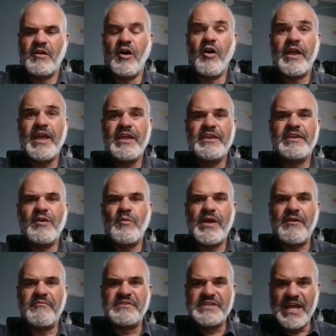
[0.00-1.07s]
Okay, here we
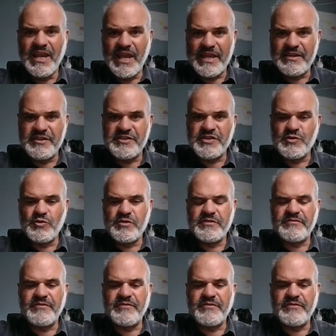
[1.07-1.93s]
have Dell Latitude